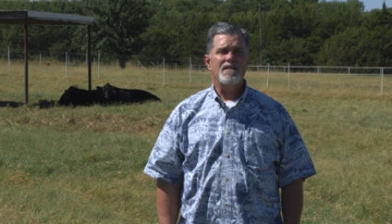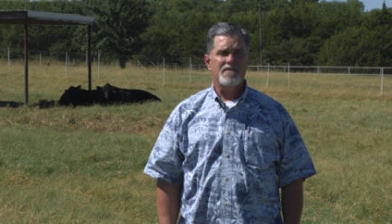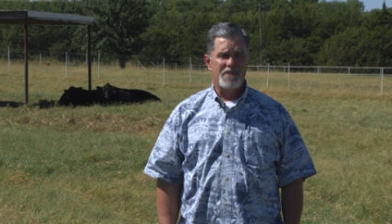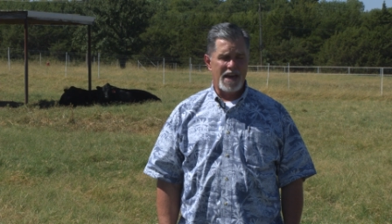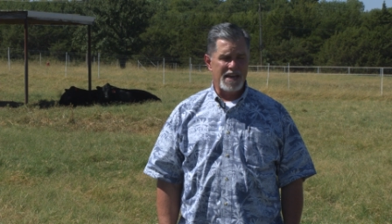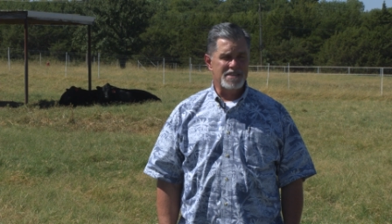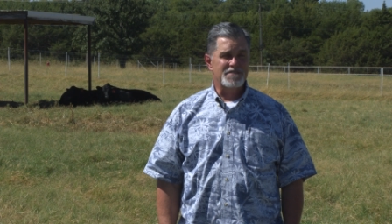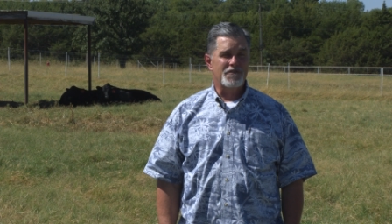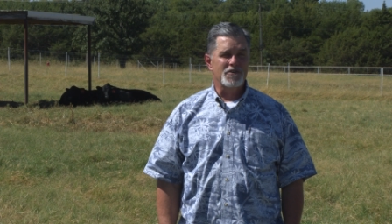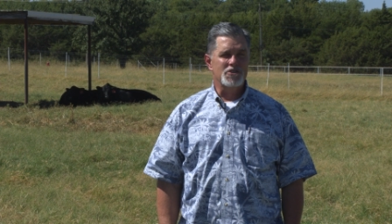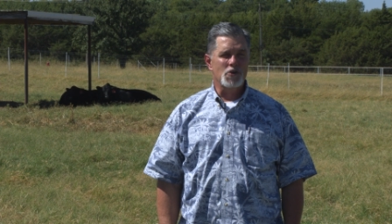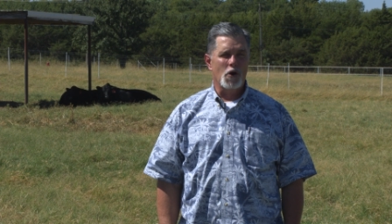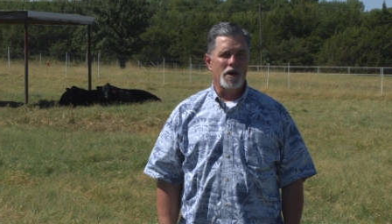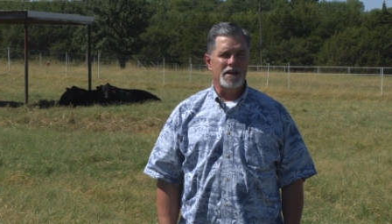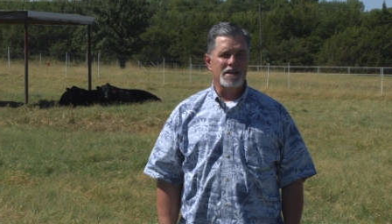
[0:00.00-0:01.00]
Thanks for
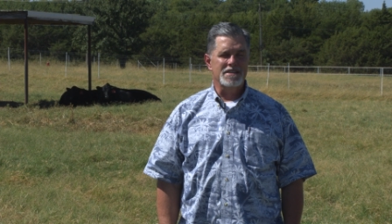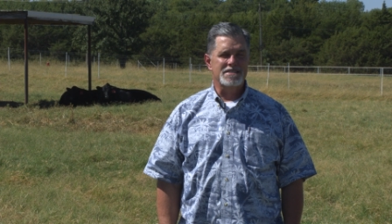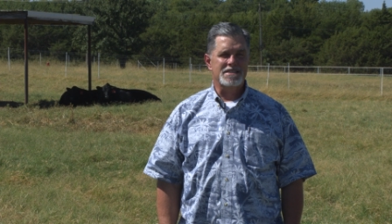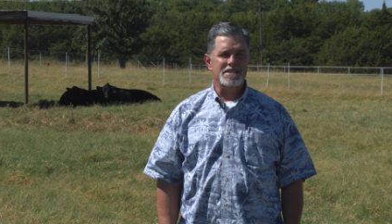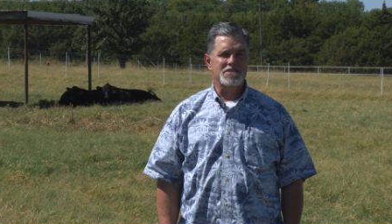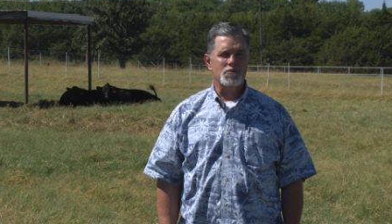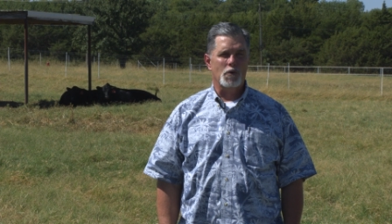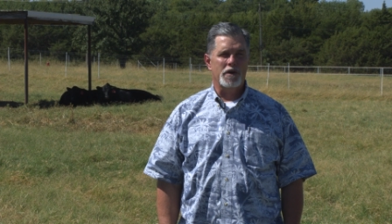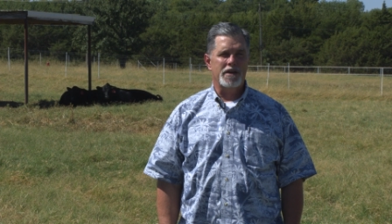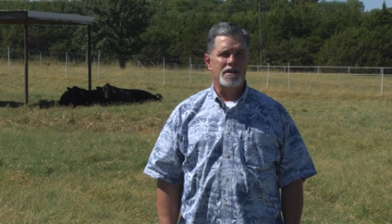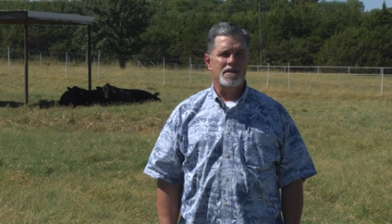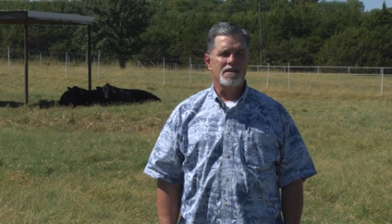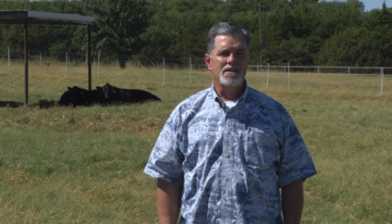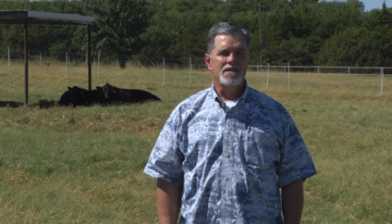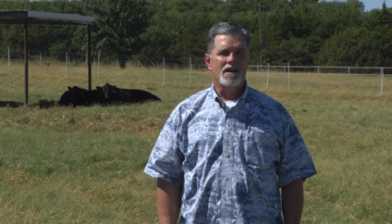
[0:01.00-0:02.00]
joining us this week
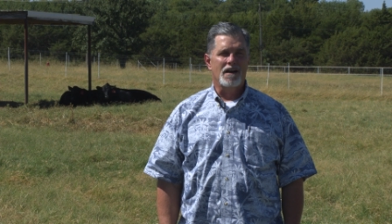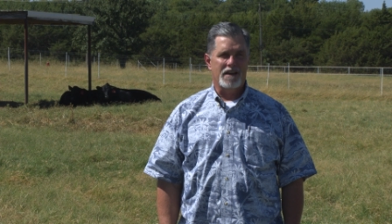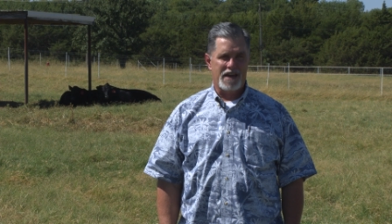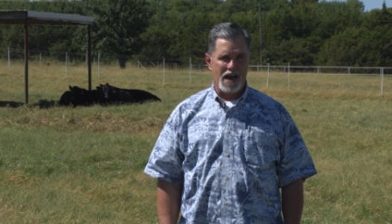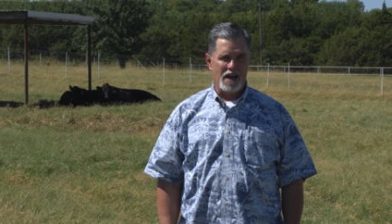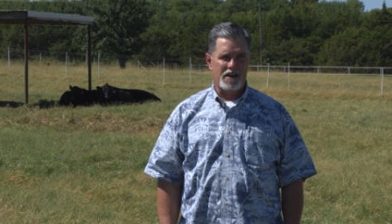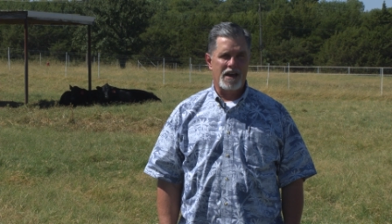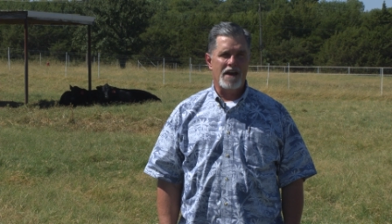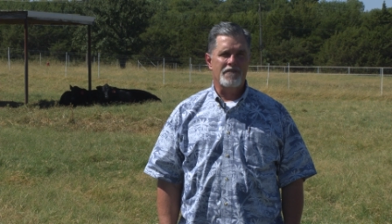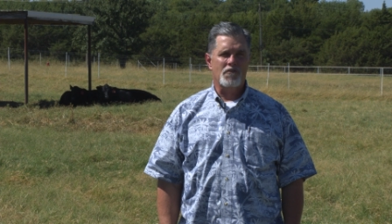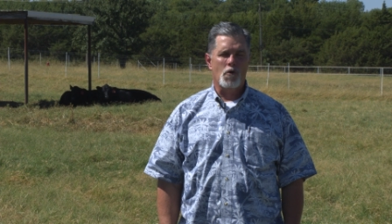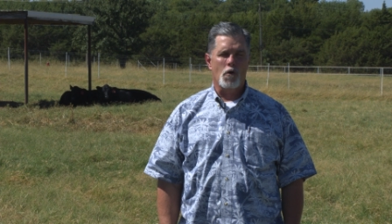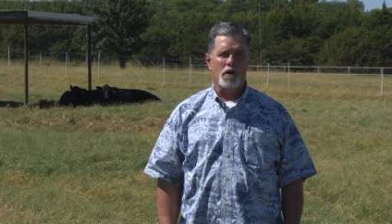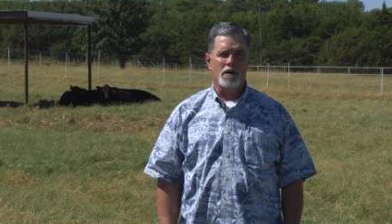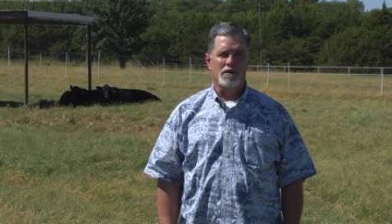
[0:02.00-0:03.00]
on Cow-Calf
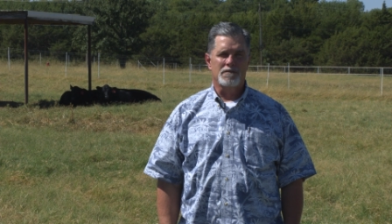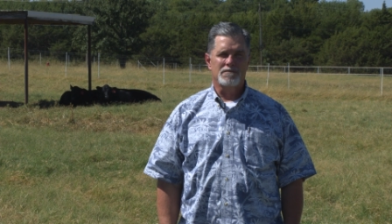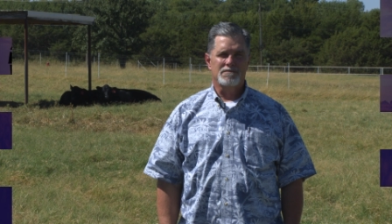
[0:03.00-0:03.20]
Corner.